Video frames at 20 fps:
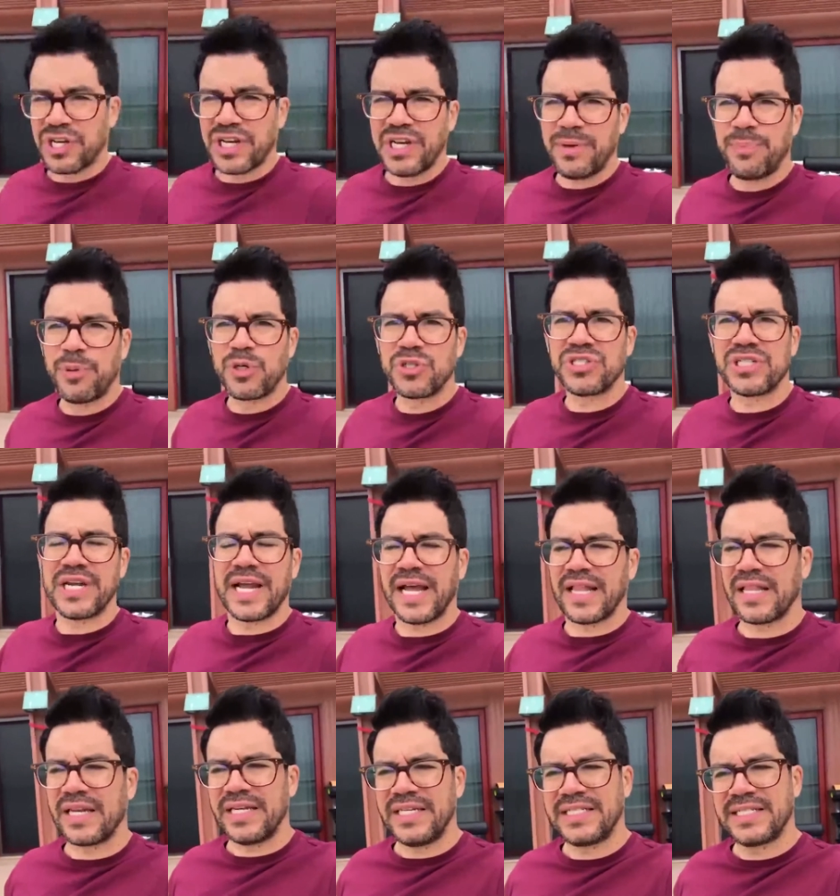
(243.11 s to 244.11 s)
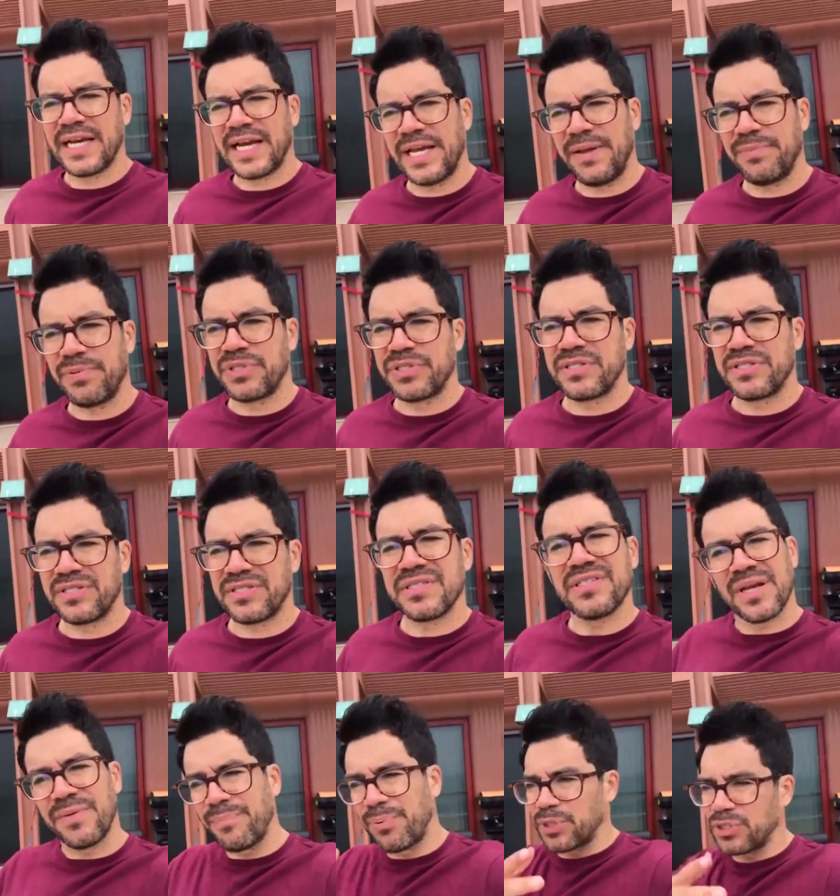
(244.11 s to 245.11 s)
study personality types.
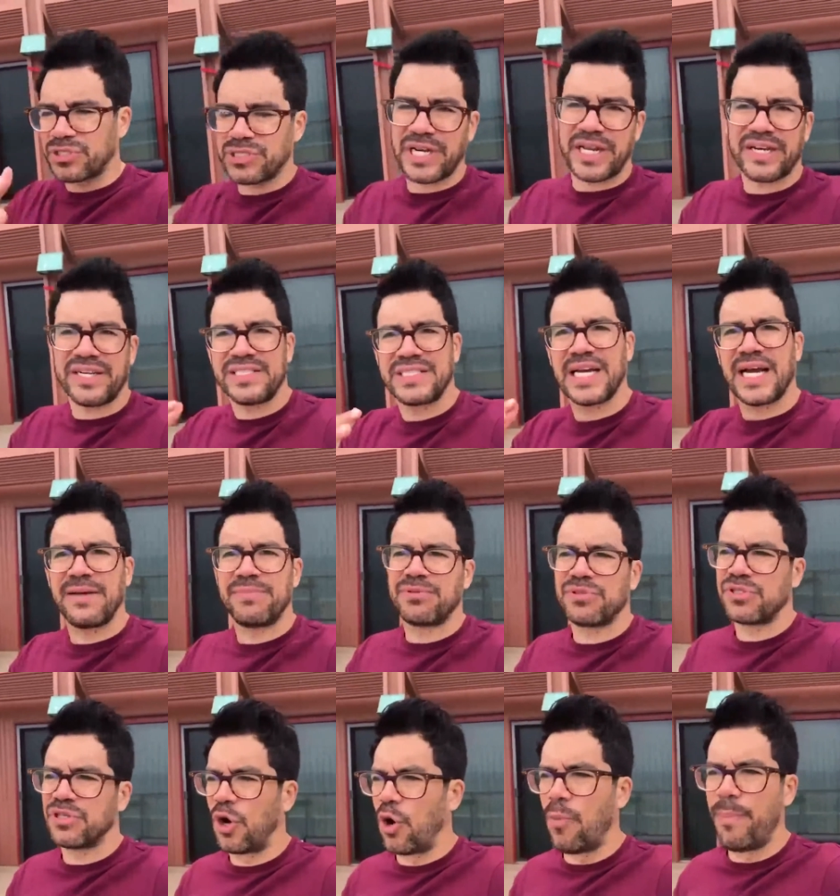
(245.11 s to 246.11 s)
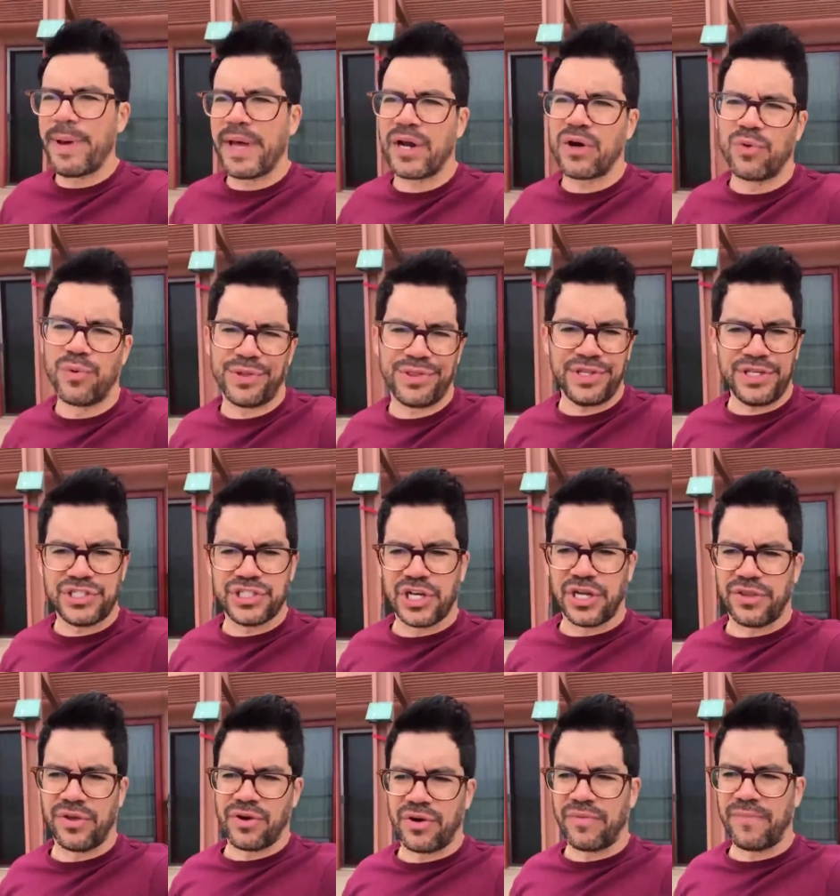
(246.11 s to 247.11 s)
Some personality types go better with
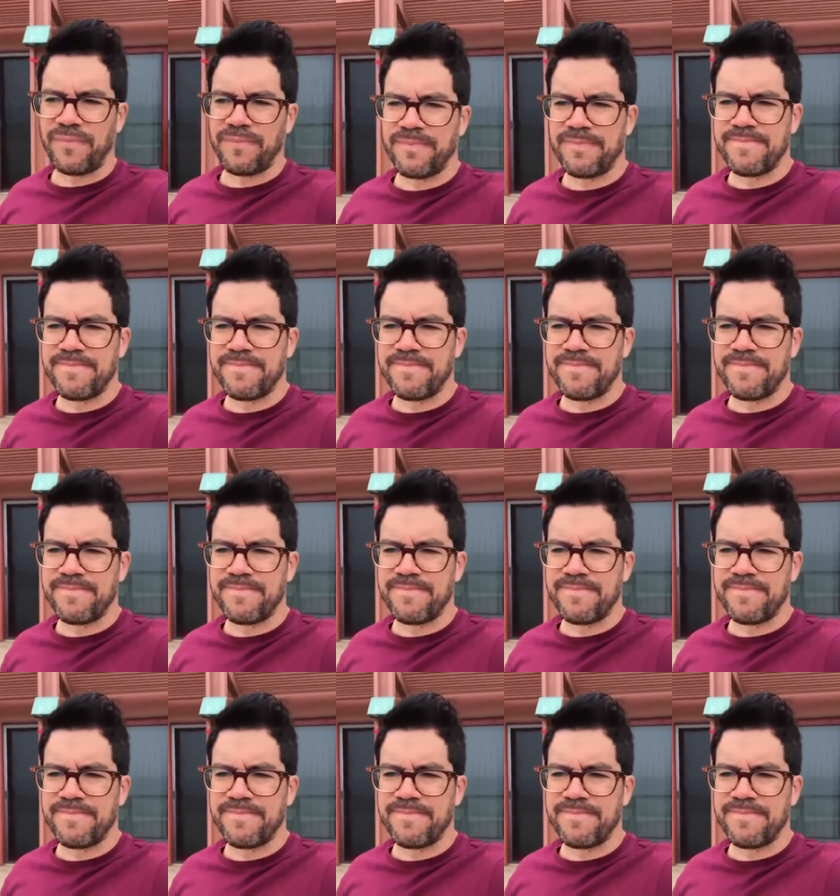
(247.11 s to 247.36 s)
each other.